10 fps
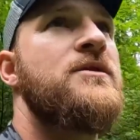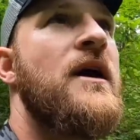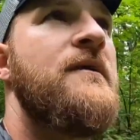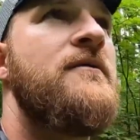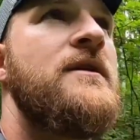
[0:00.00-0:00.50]
will
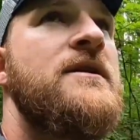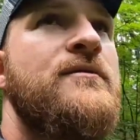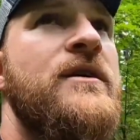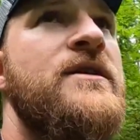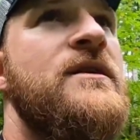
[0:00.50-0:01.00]
travel these
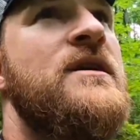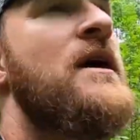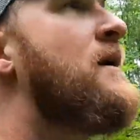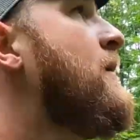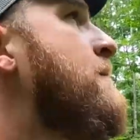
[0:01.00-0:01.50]
ridges
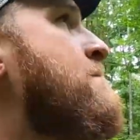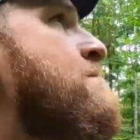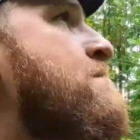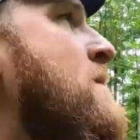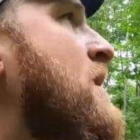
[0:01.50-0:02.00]

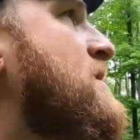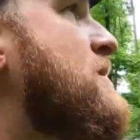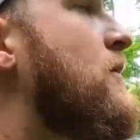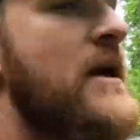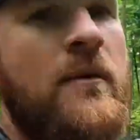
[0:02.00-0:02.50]
is
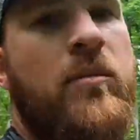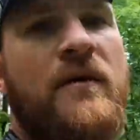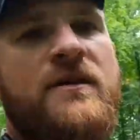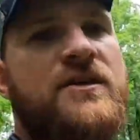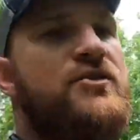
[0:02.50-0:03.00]
they'll get
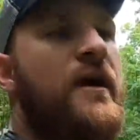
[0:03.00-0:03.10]
above these